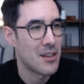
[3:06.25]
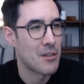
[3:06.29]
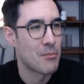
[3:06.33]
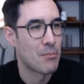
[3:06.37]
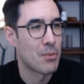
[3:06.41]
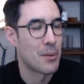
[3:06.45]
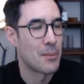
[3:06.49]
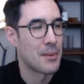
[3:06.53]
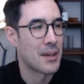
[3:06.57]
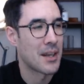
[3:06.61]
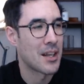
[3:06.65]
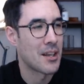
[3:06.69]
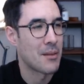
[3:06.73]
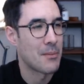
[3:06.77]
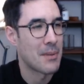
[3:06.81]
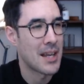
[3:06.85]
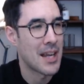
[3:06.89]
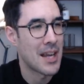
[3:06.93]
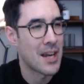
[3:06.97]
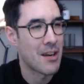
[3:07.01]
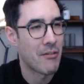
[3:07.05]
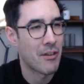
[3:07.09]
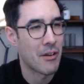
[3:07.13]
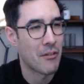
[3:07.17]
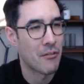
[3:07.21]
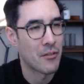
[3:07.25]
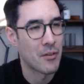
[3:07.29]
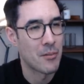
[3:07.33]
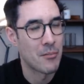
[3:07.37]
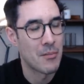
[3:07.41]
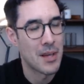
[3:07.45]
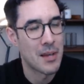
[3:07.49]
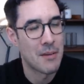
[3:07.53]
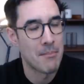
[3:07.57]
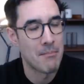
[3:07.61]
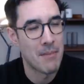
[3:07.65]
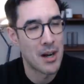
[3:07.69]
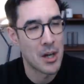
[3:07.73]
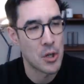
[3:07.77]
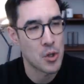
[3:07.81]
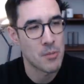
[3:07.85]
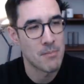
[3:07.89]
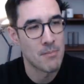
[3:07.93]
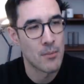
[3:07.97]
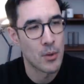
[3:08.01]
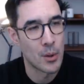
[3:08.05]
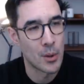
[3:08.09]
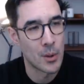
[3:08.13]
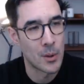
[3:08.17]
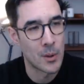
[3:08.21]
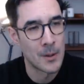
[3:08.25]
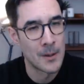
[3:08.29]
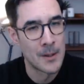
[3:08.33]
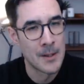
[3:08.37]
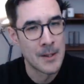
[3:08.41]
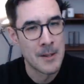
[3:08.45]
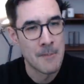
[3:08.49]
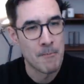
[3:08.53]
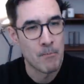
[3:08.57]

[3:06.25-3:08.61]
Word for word: You're probably going to be hearing from him much more